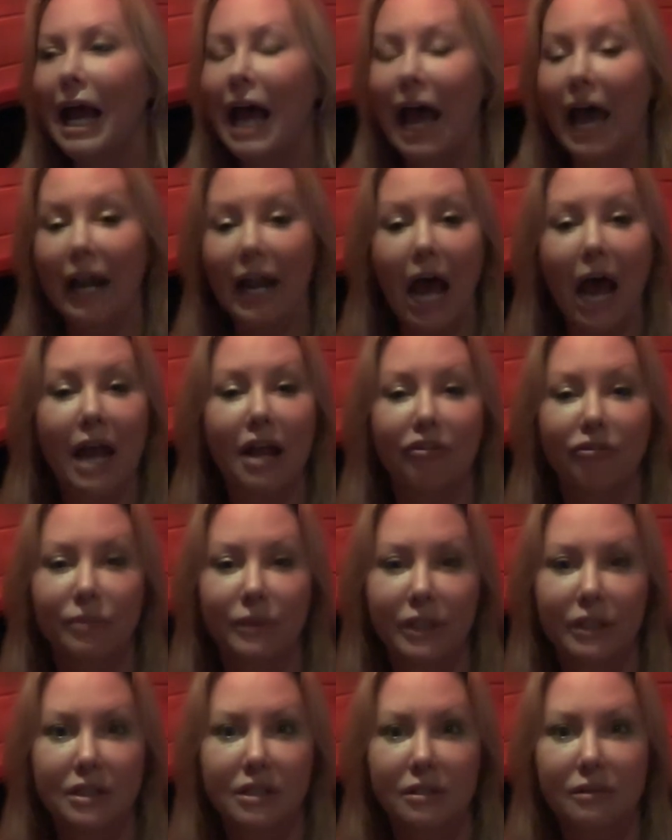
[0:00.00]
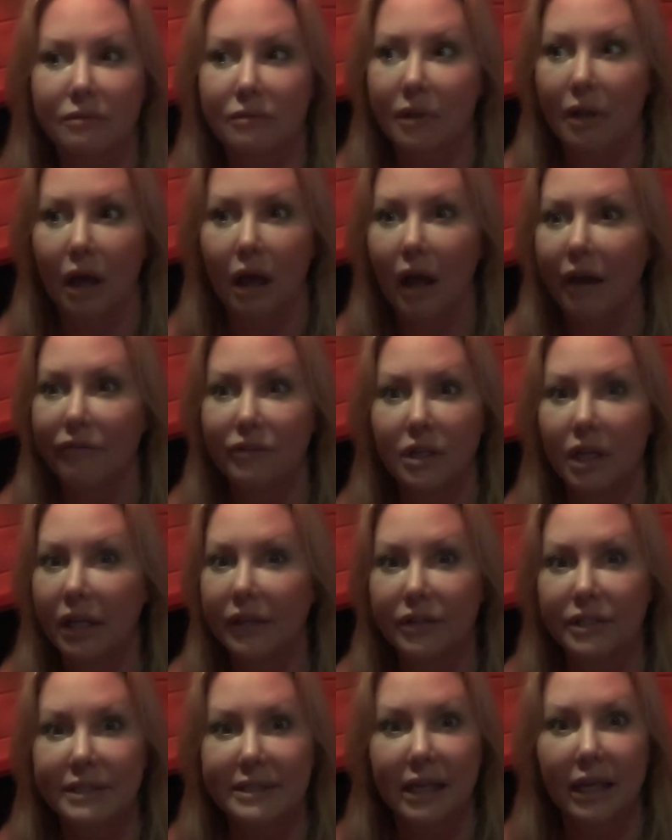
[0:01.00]
And I have been, I've done
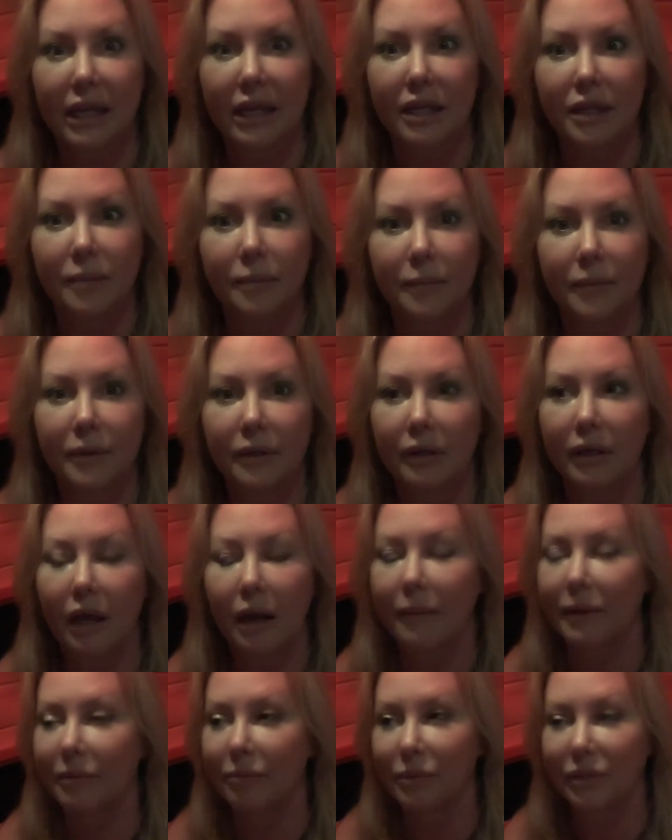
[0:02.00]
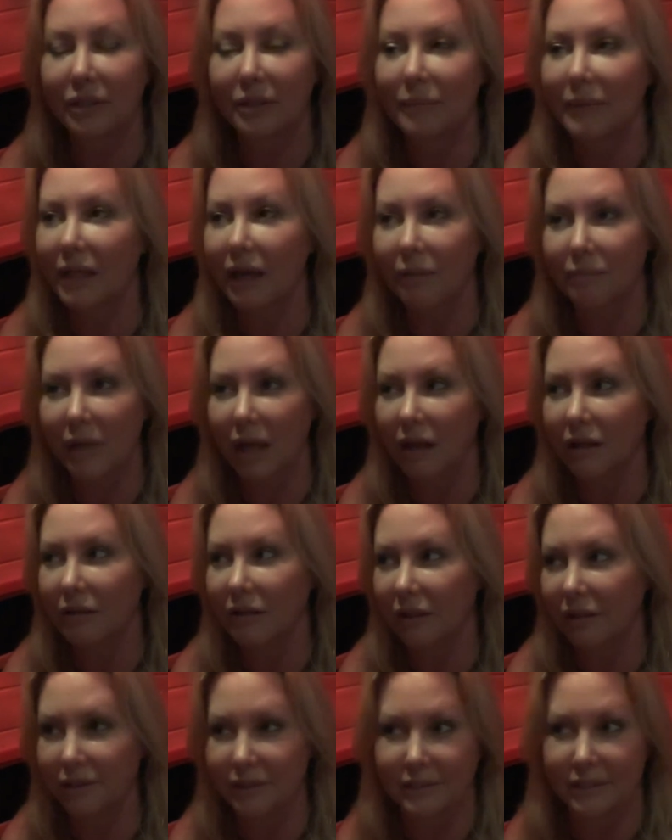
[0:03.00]
the same. I mean, believe me, I'm not
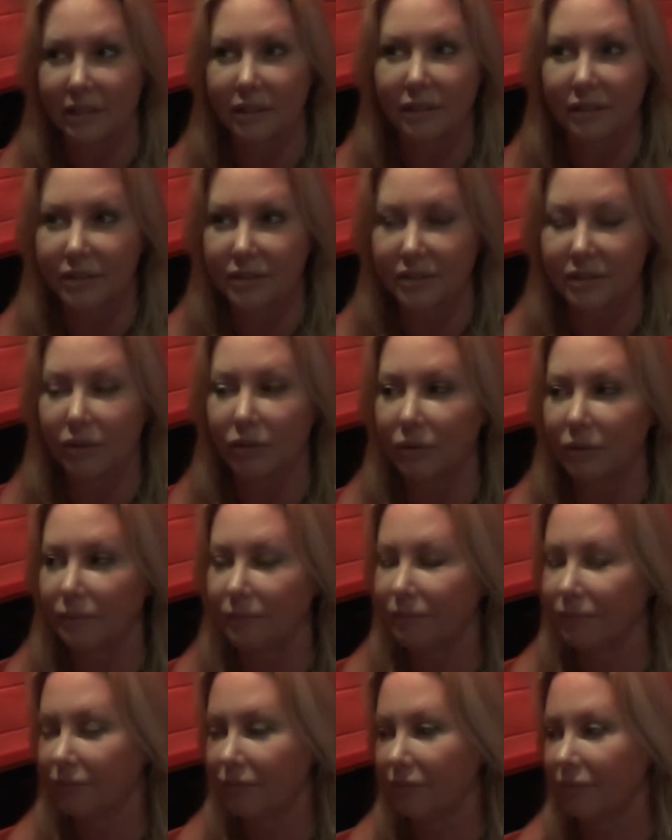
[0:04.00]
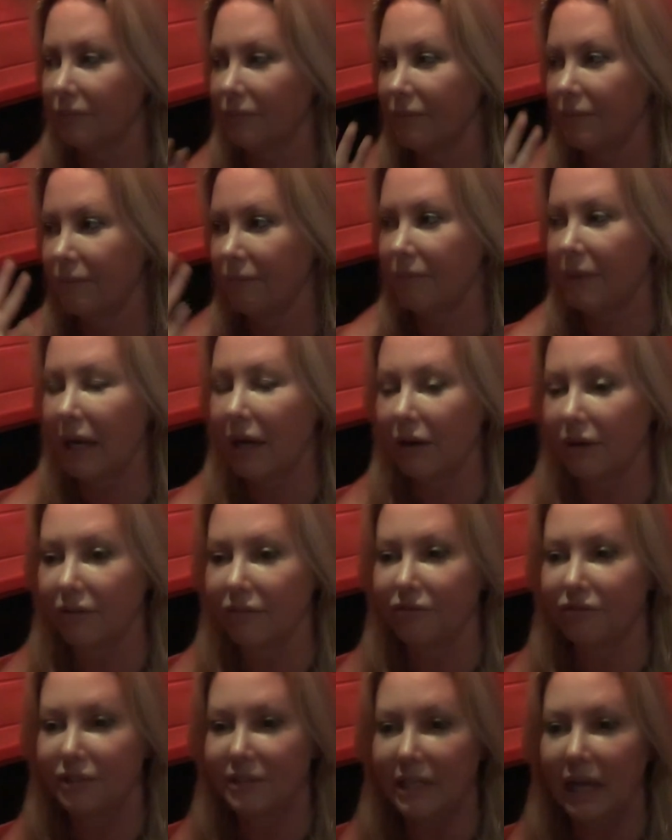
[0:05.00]
innocent in this whole bout
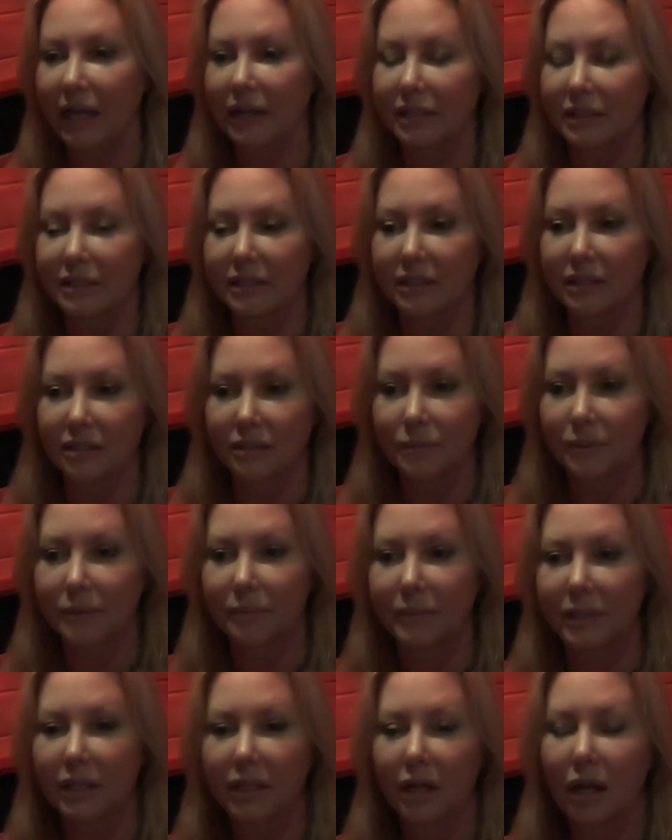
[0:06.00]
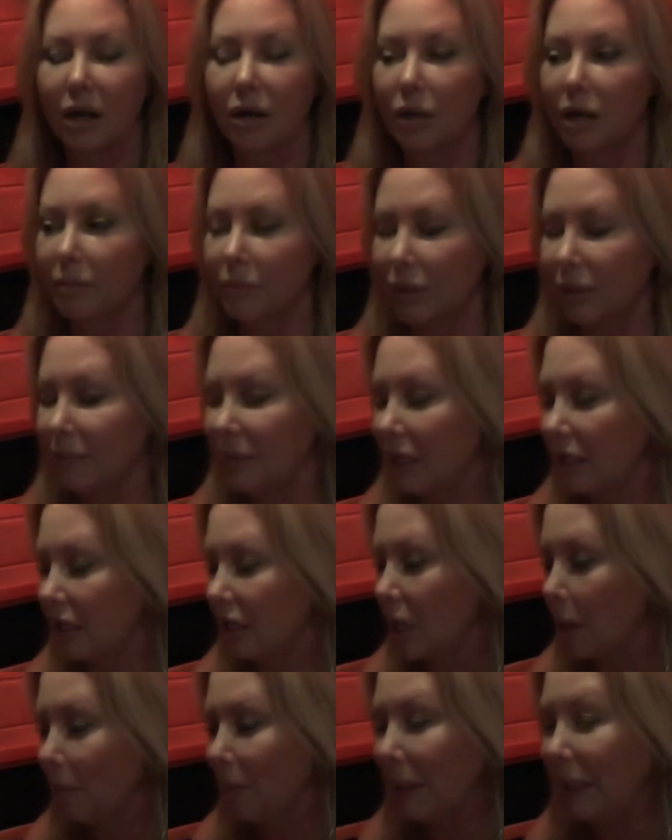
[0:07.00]
of sadness that's permeating our, permeating
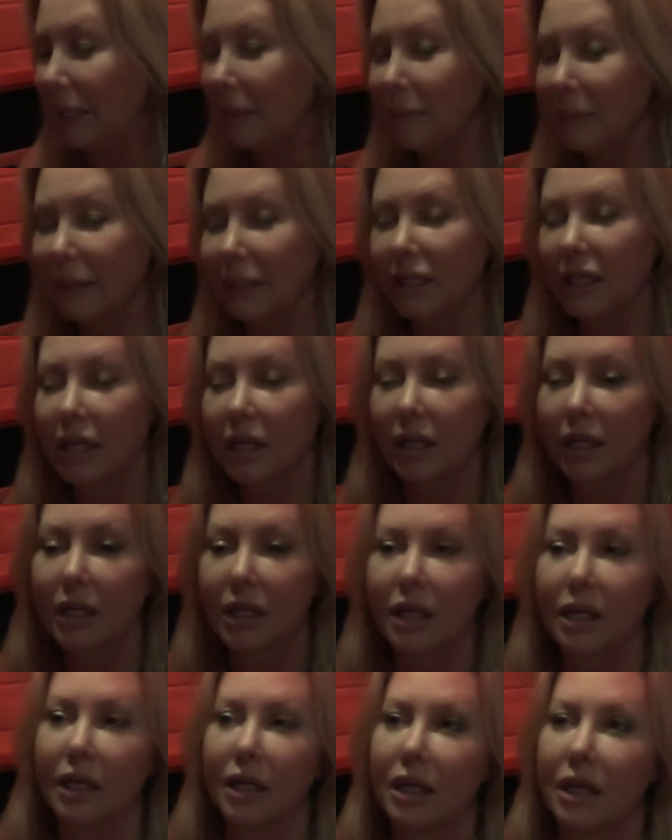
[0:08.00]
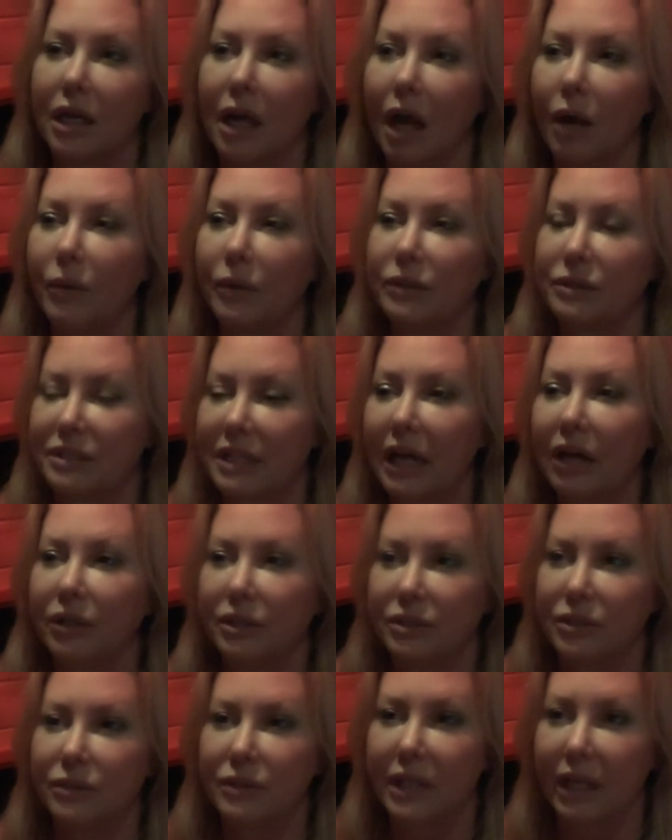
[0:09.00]
our planet, but I will tell
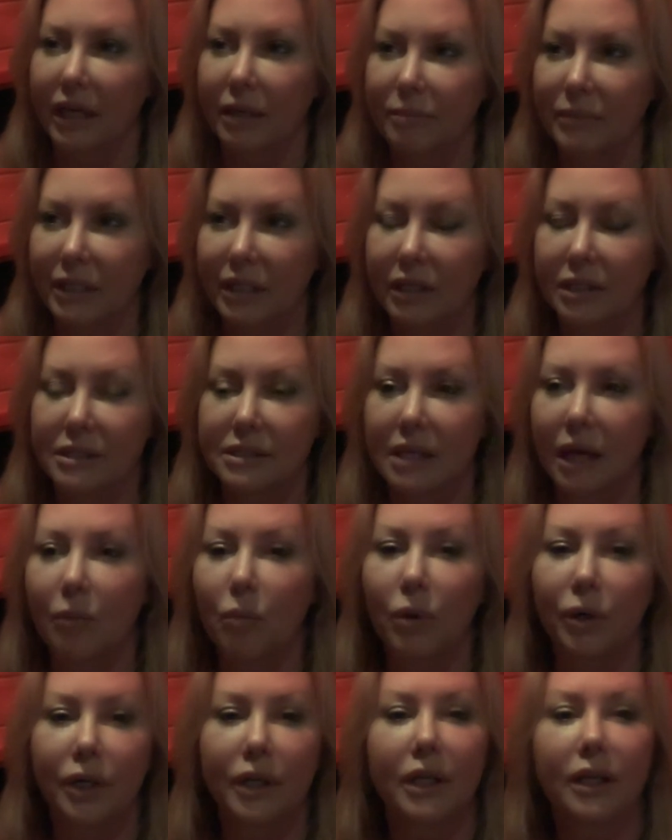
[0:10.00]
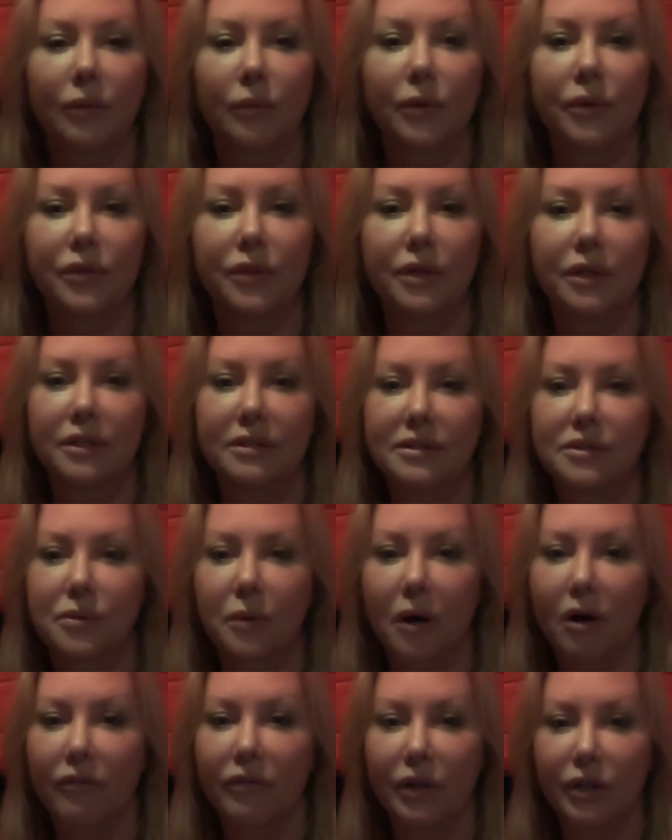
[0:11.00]
you that because I'm working with these
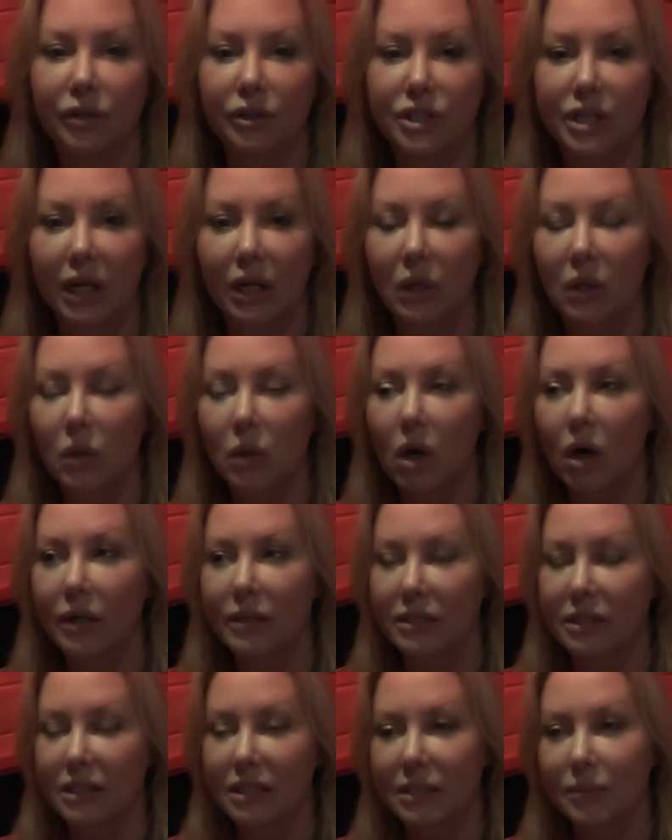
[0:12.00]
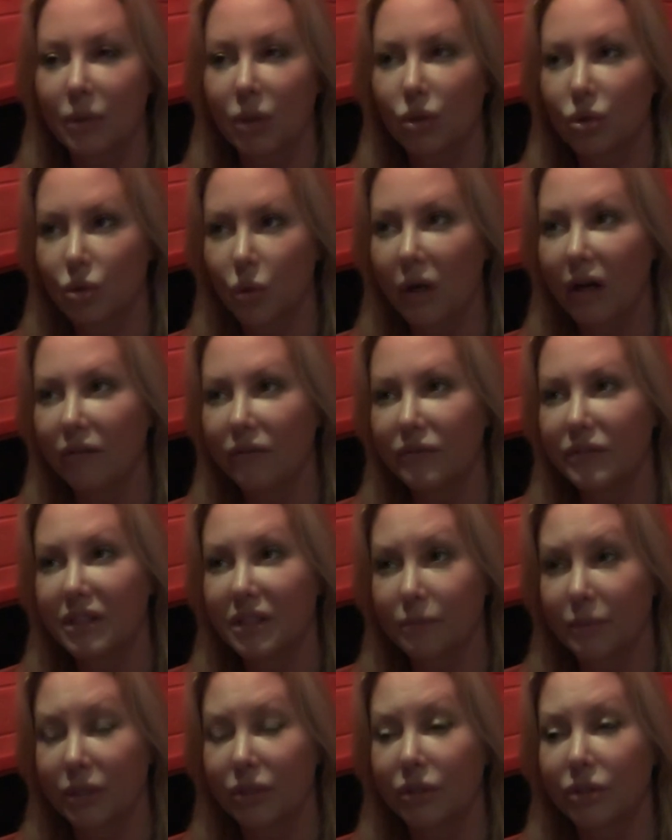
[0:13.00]
12 energetic laws, these 12
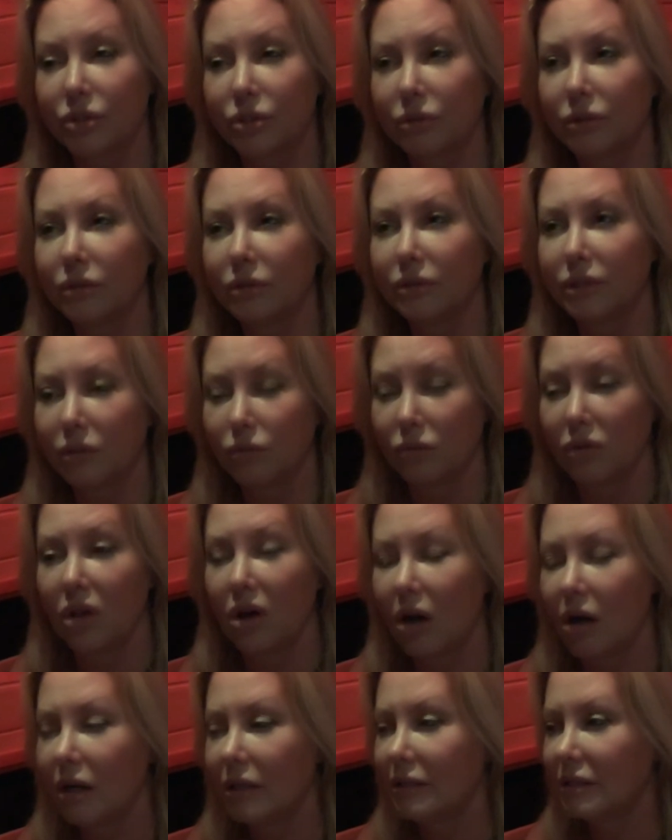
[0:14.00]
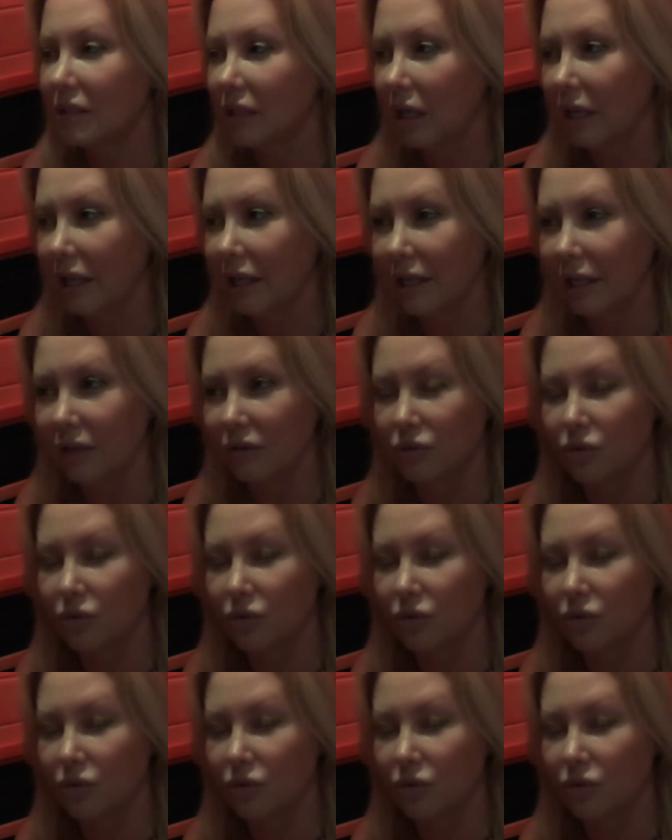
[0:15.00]
spiritual laws, it has